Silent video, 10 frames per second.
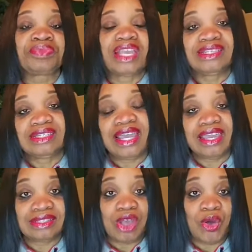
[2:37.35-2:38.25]
And
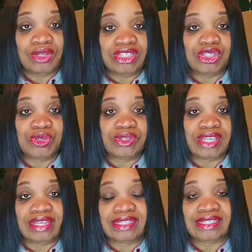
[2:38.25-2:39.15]
today is Holy
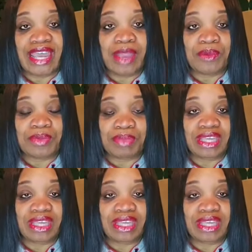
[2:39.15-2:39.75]
Tuesday. Today would